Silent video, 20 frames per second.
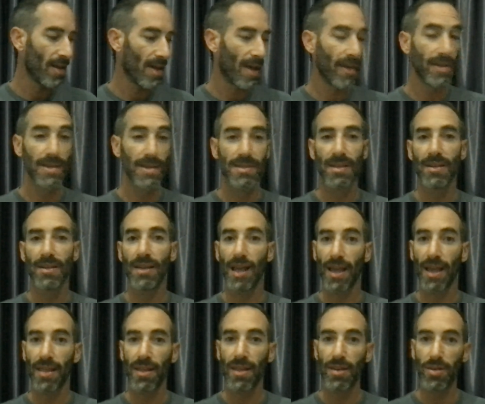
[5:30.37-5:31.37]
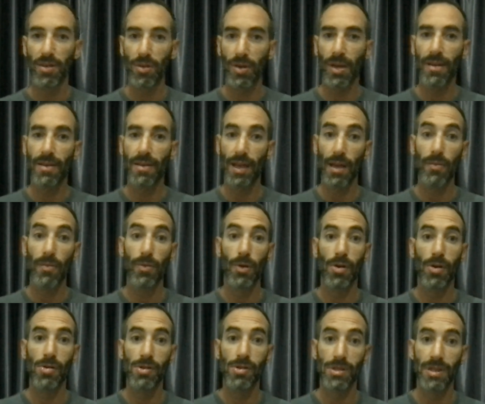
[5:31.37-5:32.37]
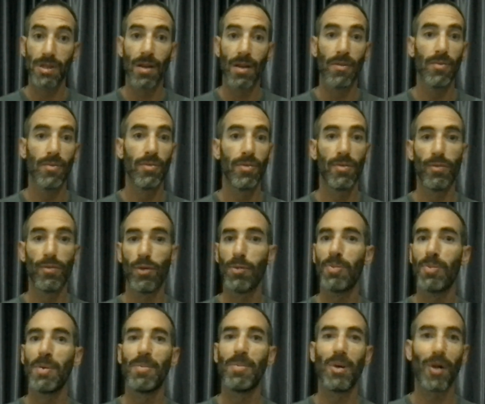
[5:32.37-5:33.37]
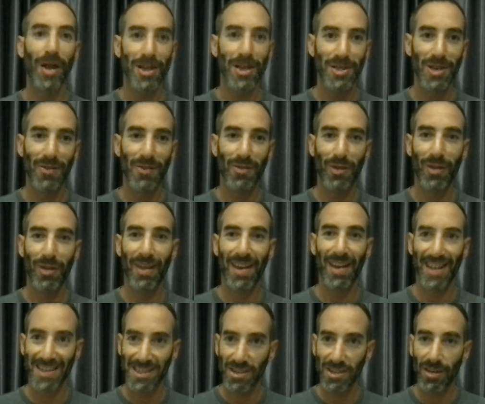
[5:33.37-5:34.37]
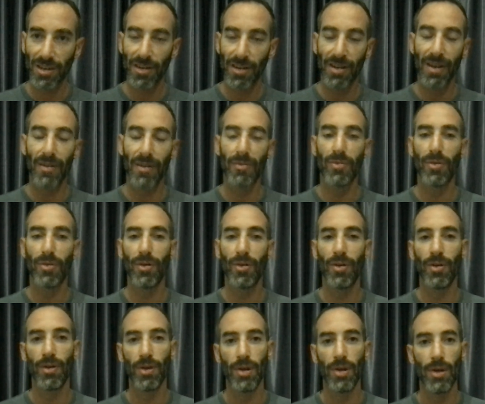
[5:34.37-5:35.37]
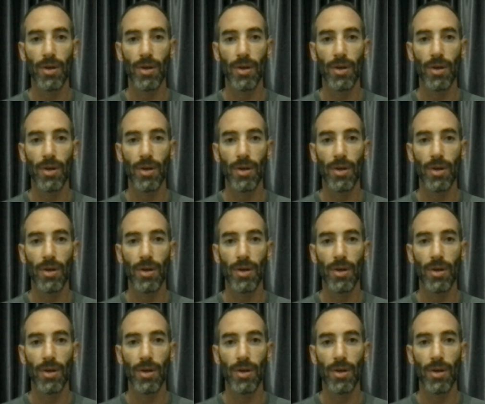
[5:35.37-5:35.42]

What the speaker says: And it's a day that you can take for yourself for preparation for the next year and for